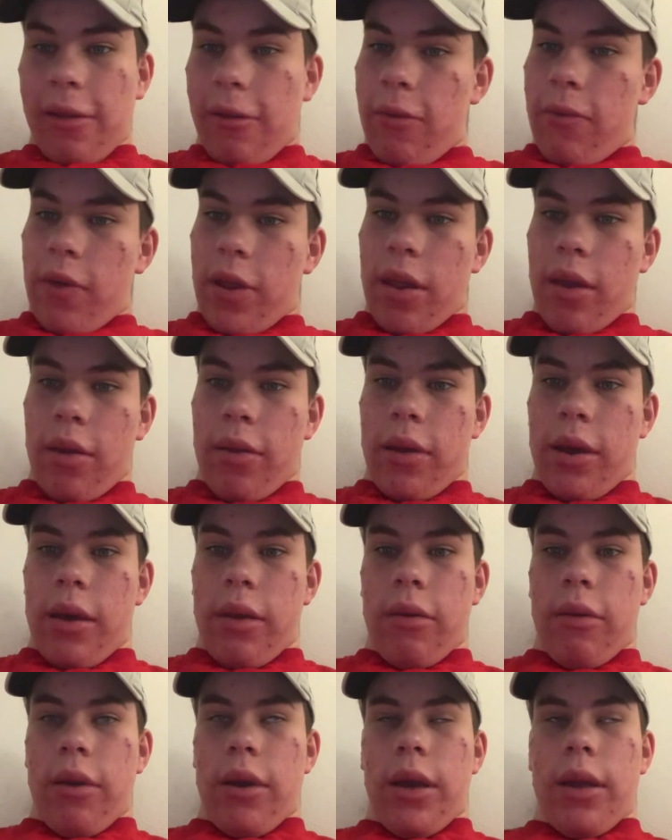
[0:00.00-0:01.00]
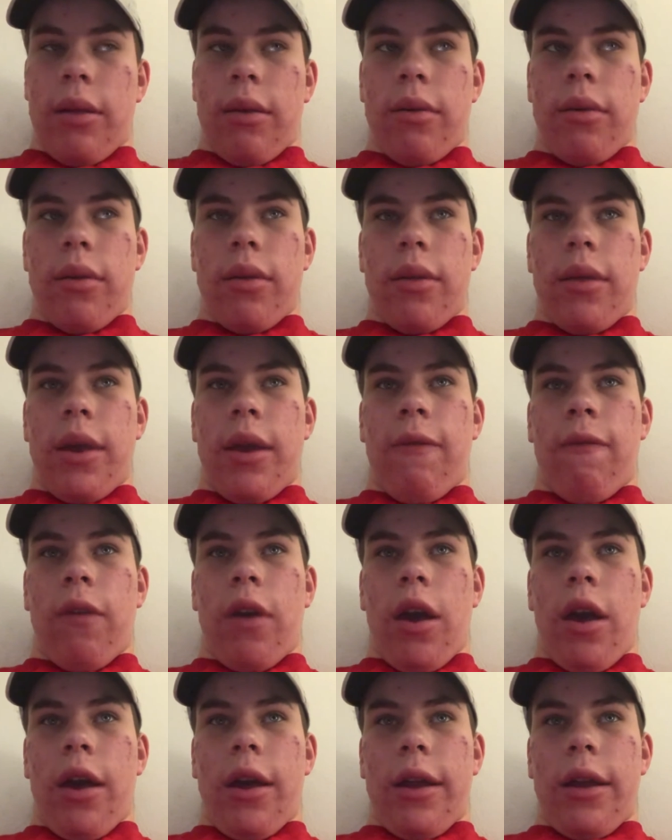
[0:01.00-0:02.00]
Louis, on the other hand, they've
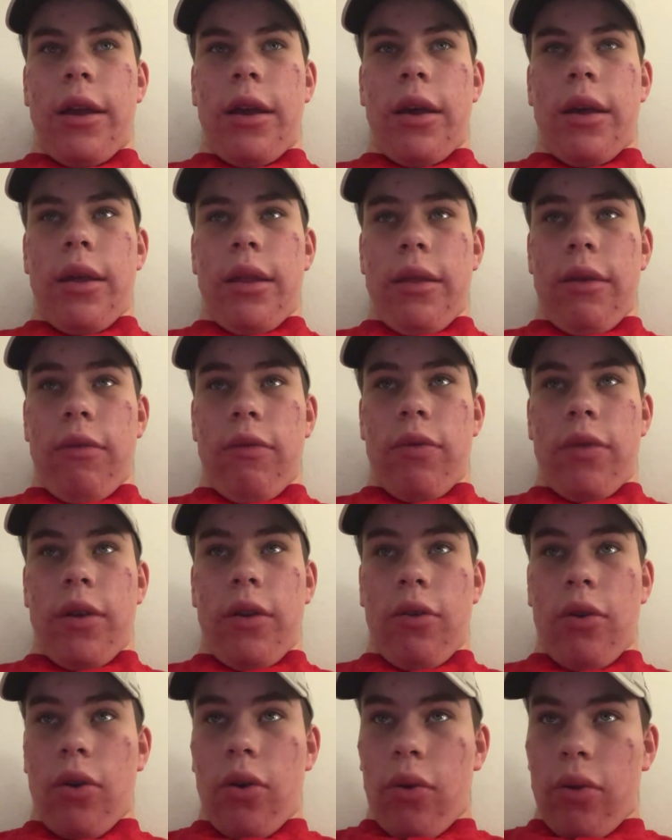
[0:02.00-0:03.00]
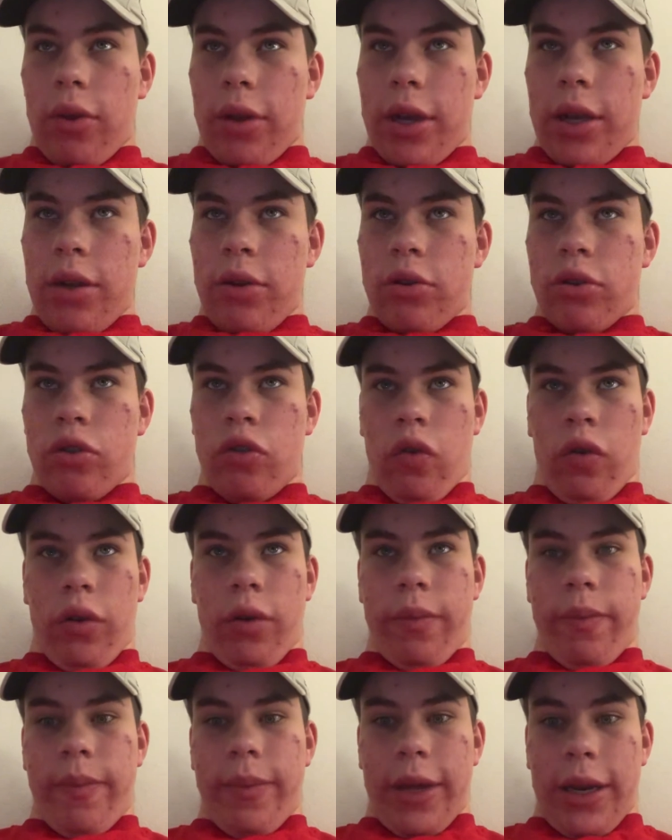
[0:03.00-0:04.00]
got their goalie,
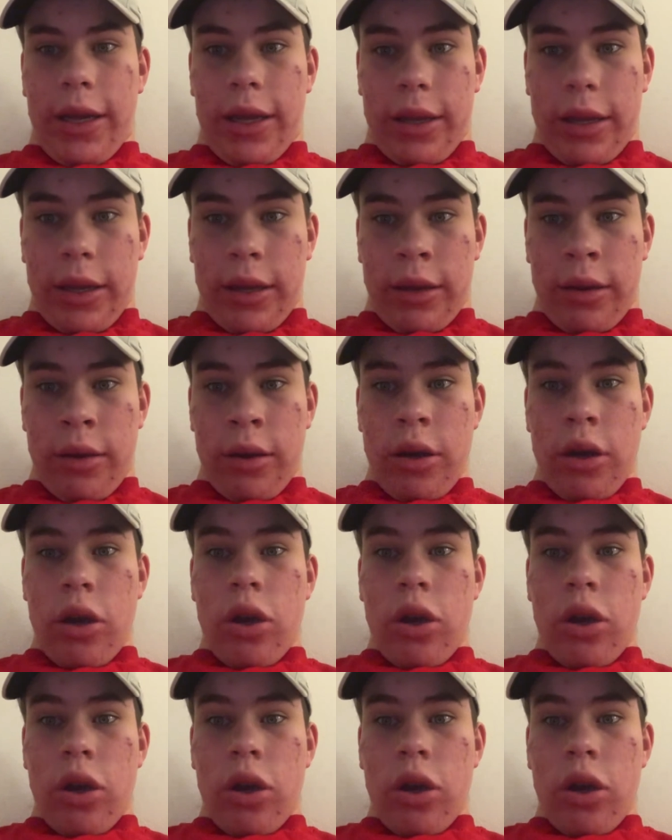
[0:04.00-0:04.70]
Jordan Binnington,